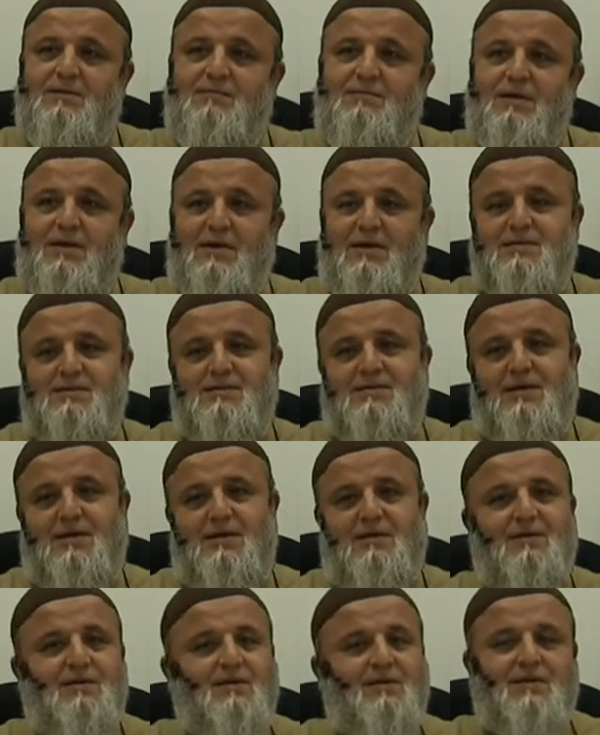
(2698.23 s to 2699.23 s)
but
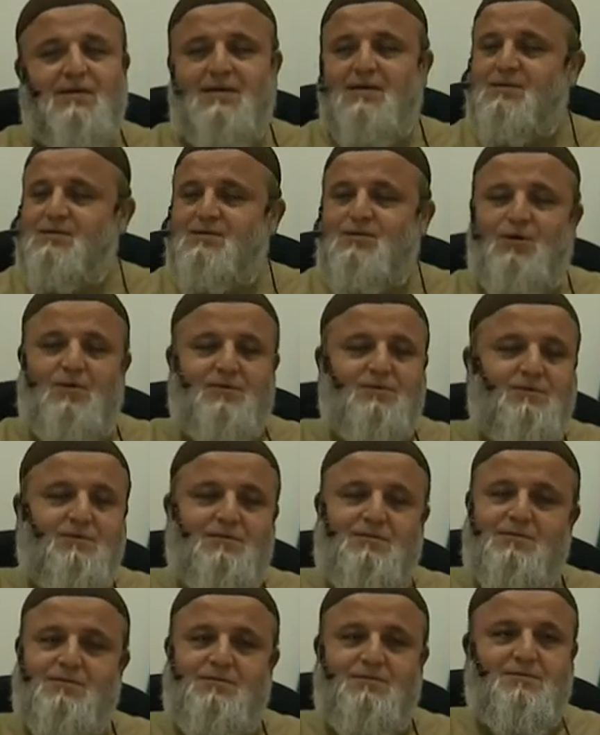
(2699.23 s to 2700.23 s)
inside is
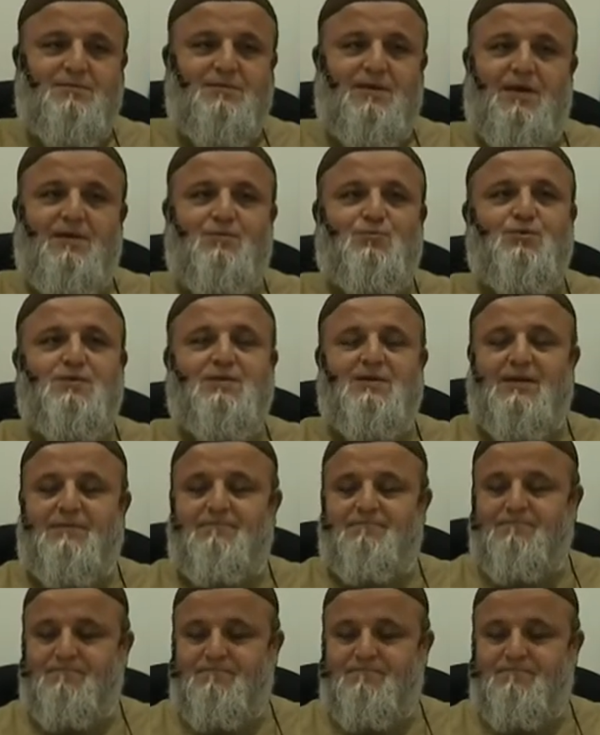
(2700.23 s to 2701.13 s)
not a Muslim.